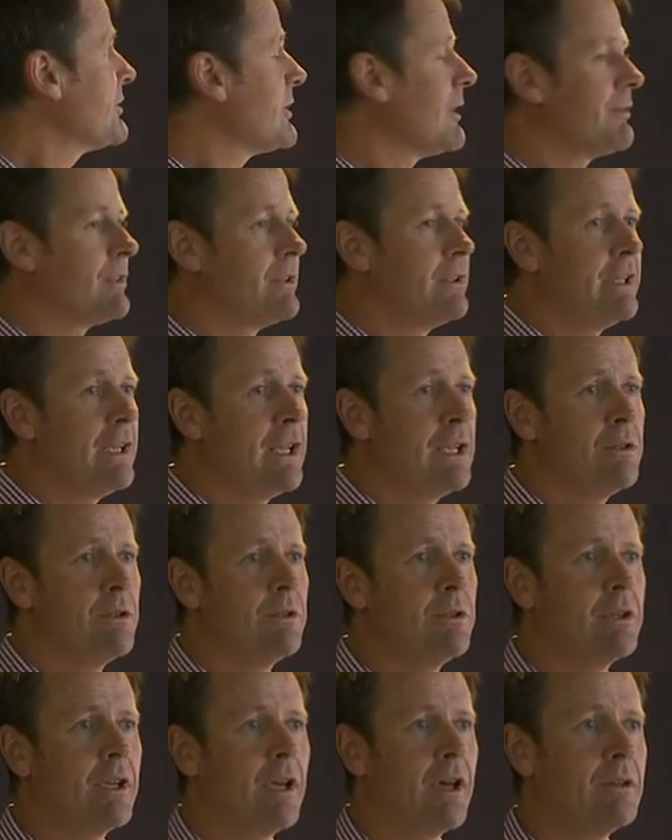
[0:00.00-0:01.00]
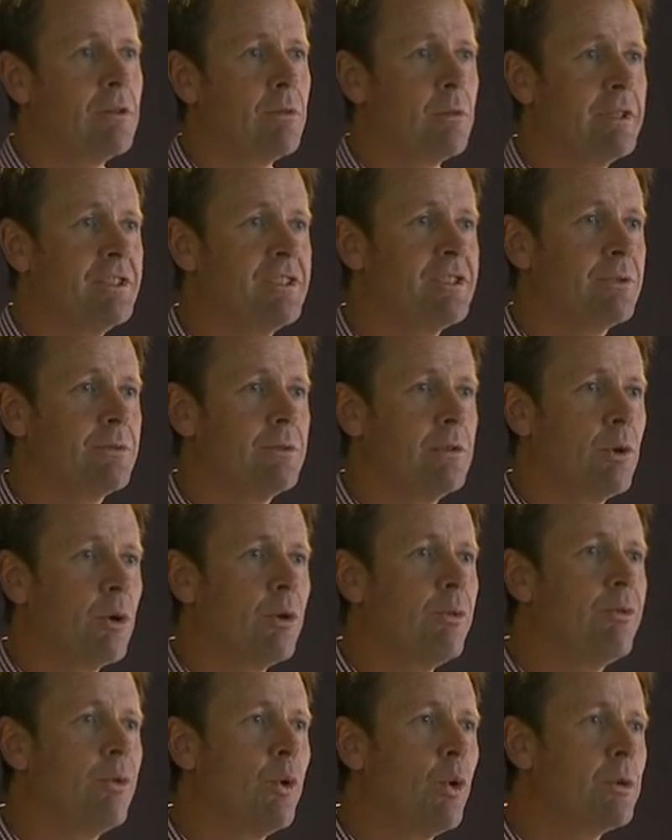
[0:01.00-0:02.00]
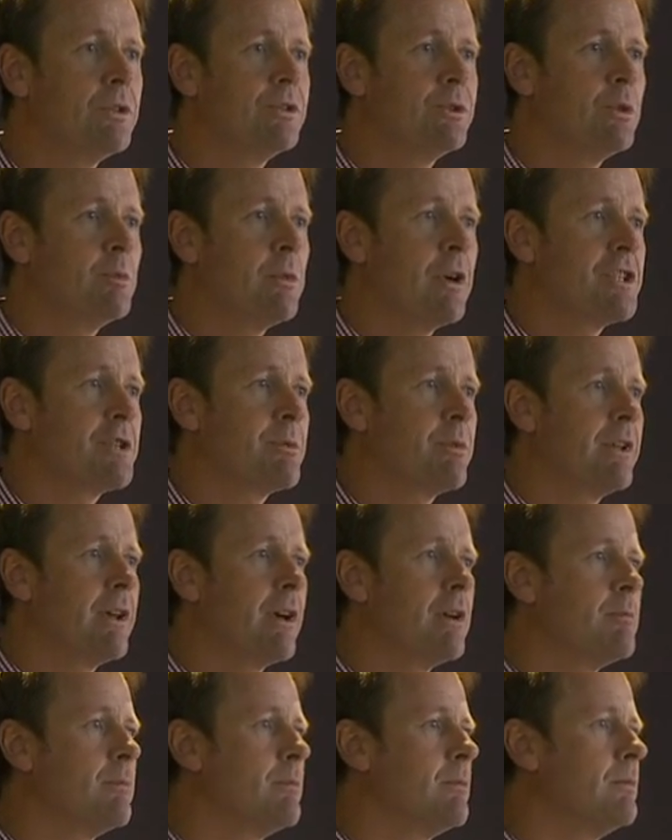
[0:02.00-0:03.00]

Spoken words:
stuff in there, you can't really look forward too much without